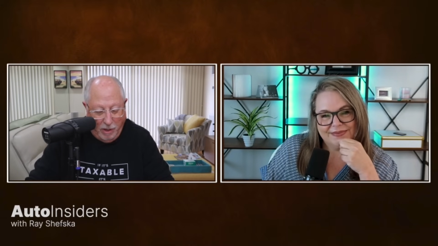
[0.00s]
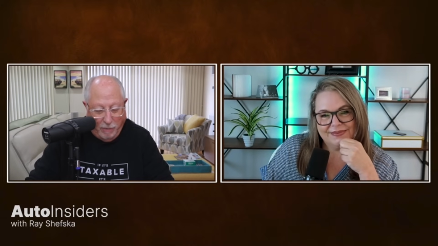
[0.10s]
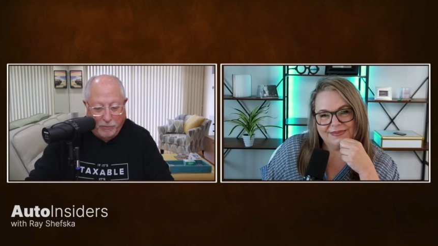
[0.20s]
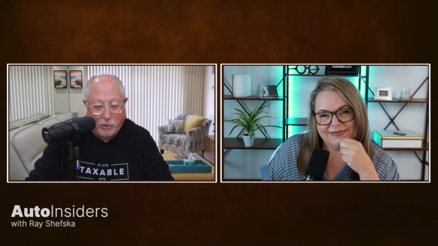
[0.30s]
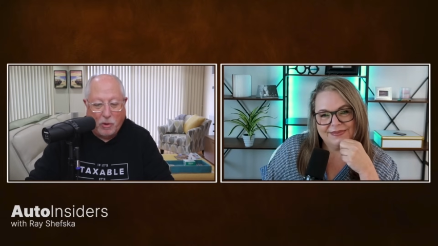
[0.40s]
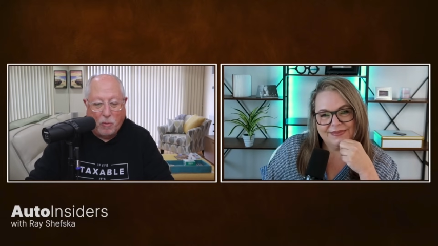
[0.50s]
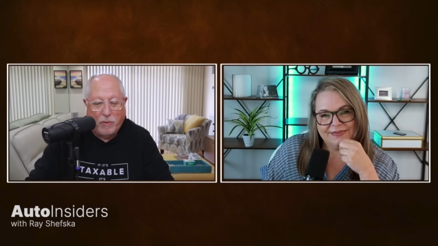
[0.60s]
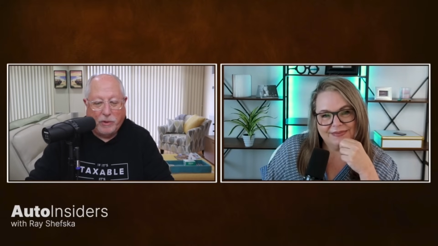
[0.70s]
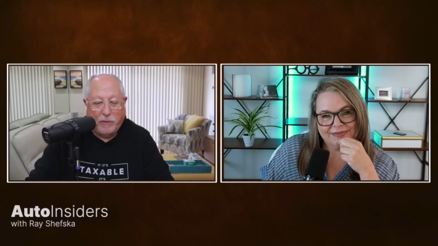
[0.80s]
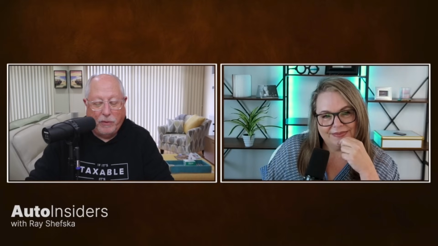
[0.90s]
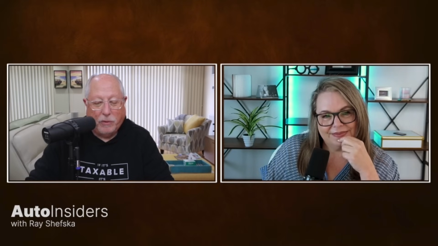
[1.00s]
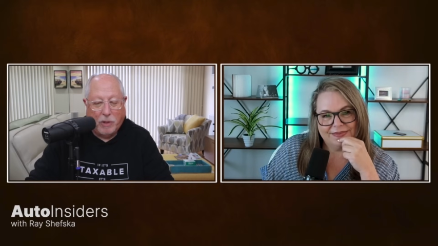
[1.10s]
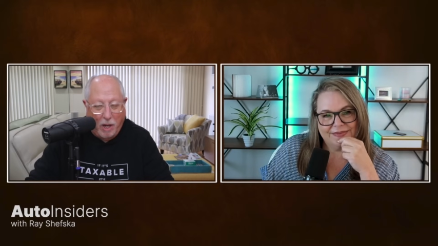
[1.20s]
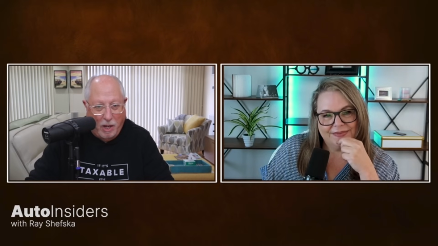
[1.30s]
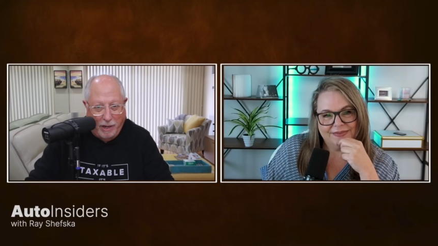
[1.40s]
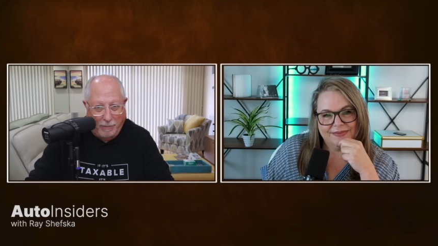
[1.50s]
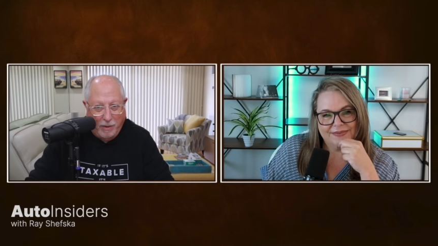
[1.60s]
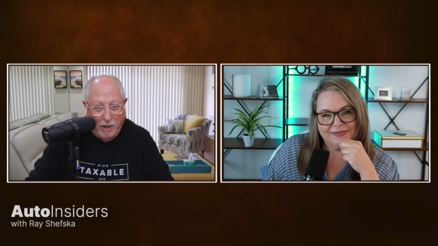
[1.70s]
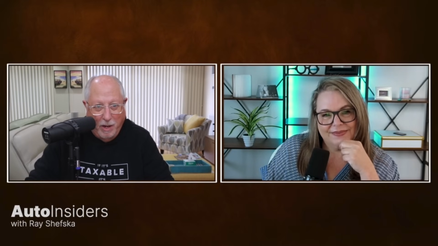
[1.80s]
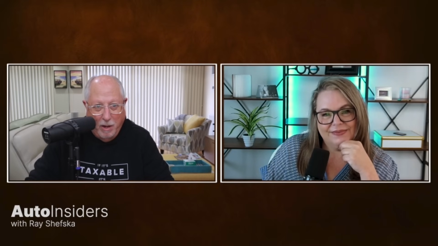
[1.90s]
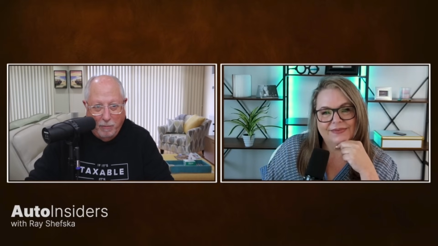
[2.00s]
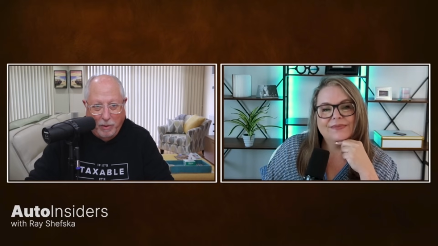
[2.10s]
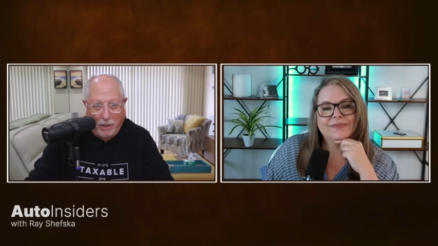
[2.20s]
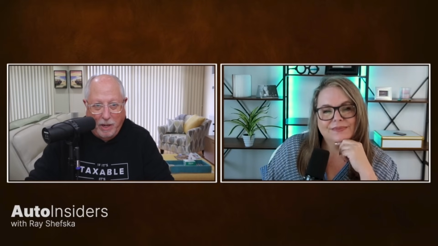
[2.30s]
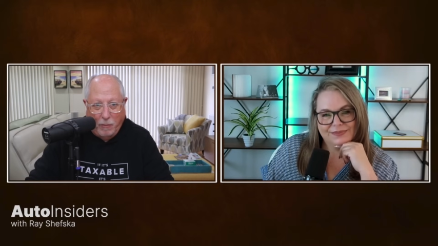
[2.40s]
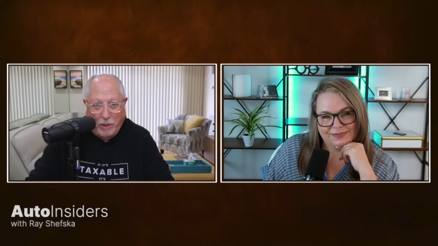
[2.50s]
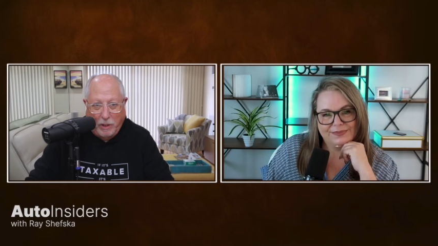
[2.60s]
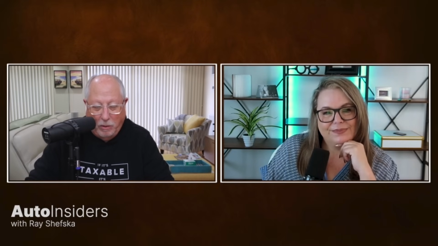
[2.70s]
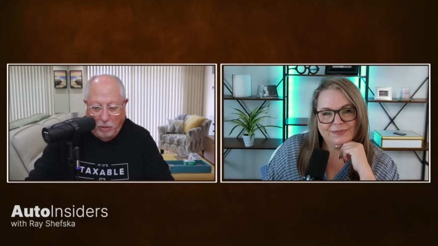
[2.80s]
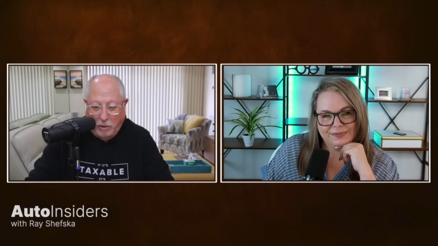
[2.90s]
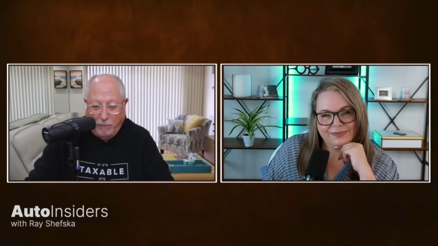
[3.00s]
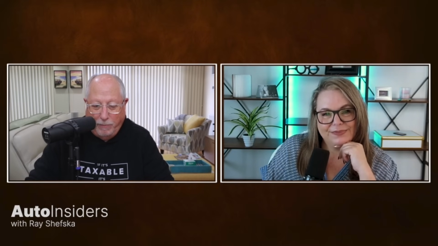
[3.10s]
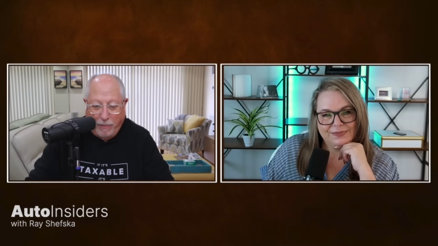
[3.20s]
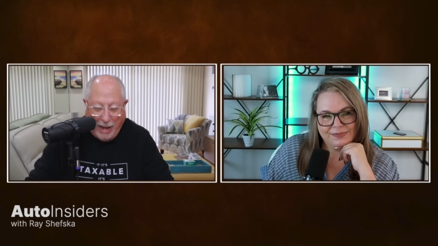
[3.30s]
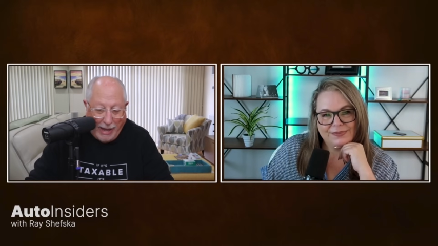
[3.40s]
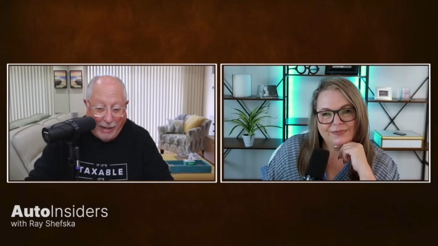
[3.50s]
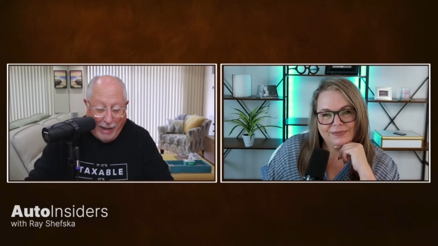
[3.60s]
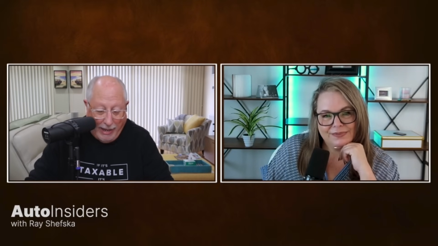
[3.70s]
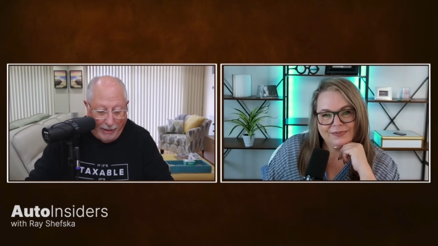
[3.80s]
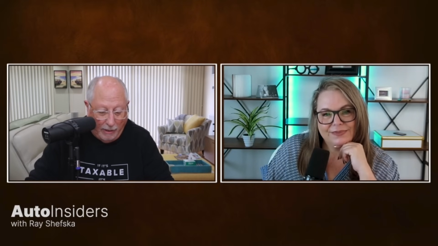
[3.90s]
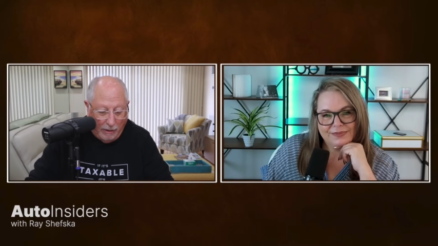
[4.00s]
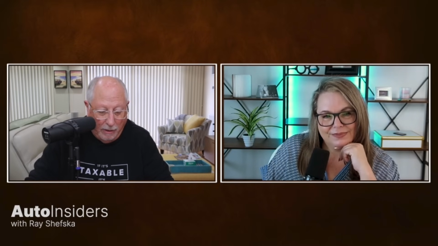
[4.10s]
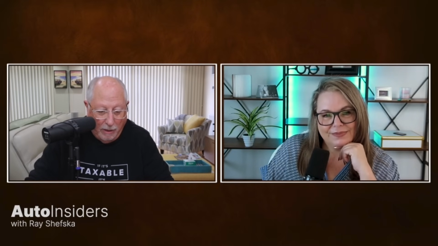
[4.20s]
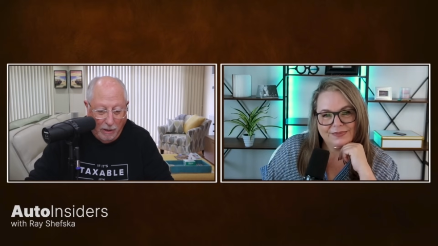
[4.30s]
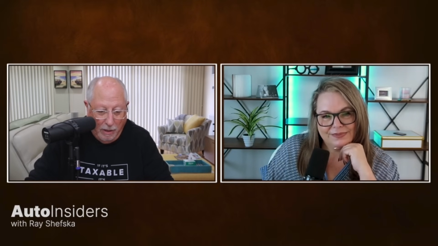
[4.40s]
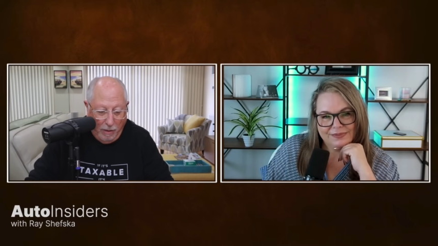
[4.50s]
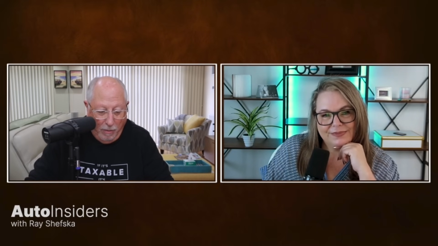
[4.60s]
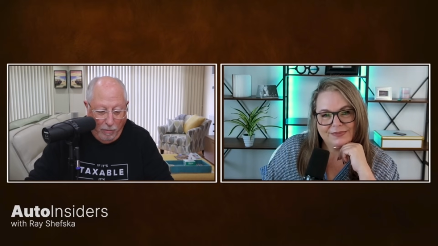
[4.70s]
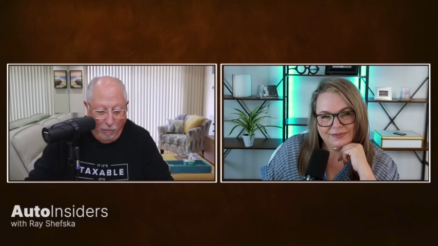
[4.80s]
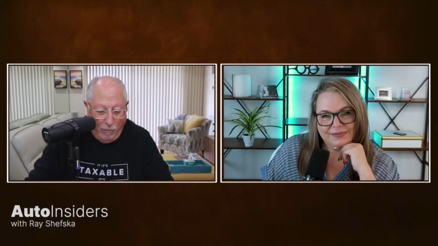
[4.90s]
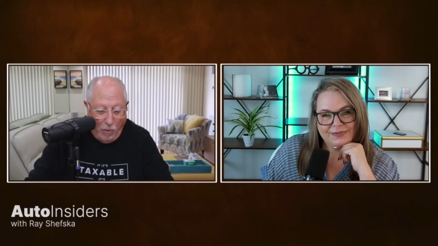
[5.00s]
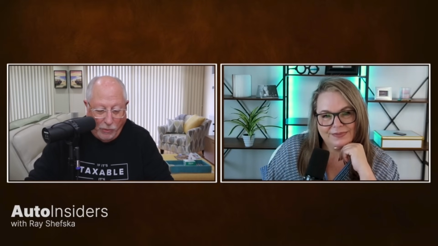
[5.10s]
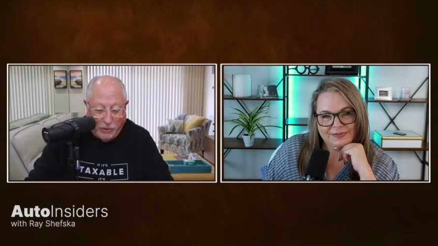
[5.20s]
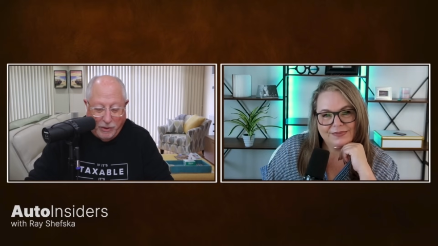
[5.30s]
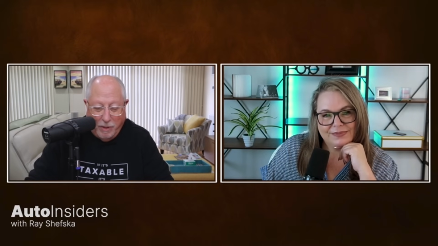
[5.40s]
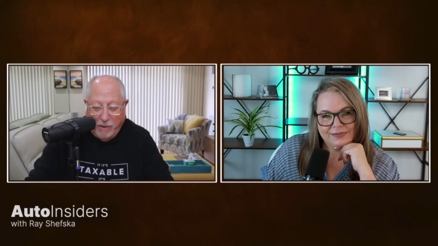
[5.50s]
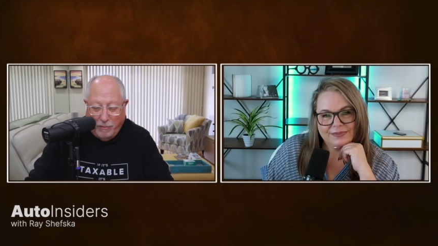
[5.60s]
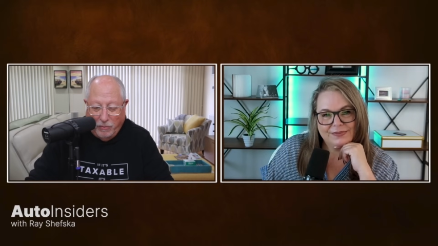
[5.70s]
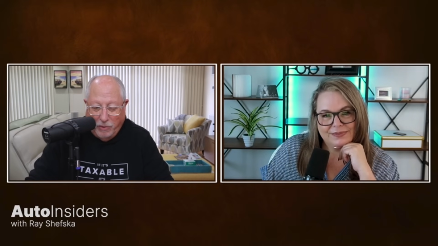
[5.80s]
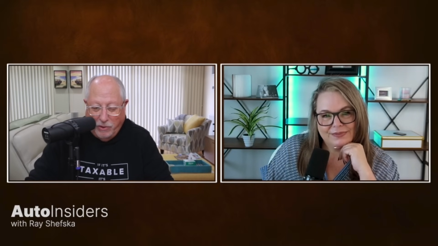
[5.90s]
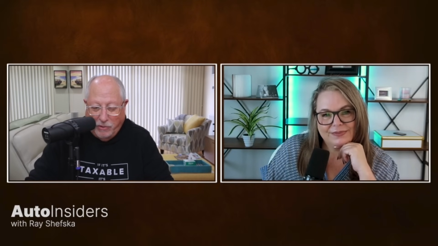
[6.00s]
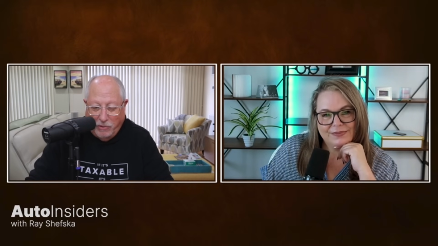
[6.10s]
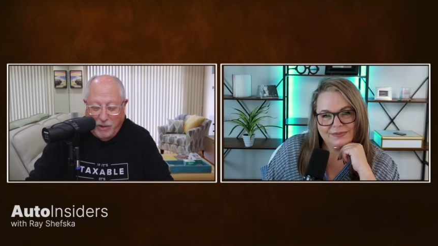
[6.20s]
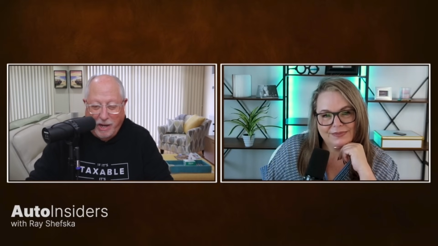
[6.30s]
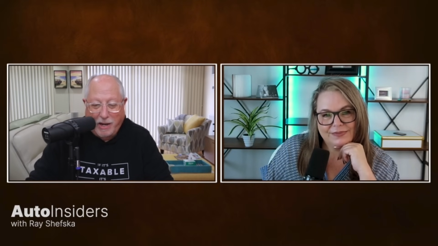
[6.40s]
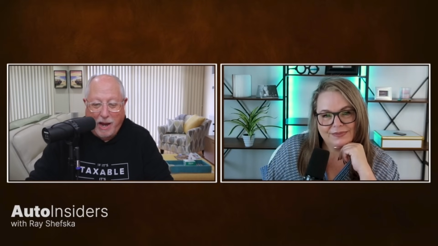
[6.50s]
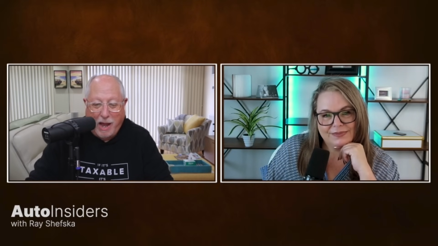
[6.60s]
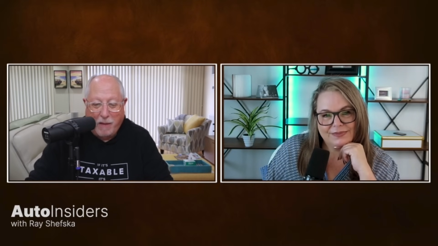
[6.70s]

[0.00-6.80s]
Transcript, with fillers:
Speaker 1: up so much of your time. But yet, when you look back at it, most of the memories you tend to have